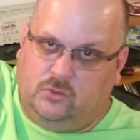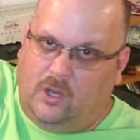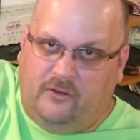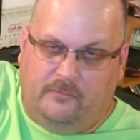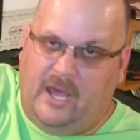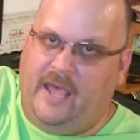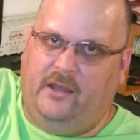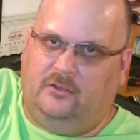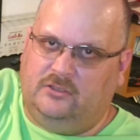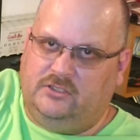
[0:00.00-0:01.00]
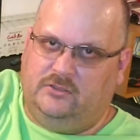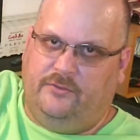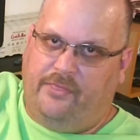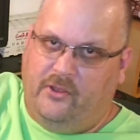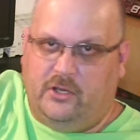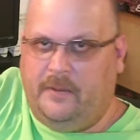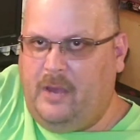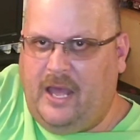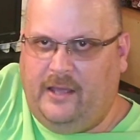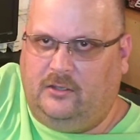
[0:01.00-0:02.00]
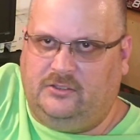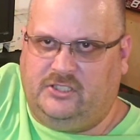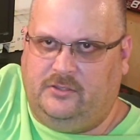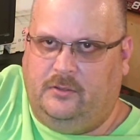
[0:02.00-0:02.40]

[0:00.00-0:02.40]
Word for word: 12 miles, 30 miles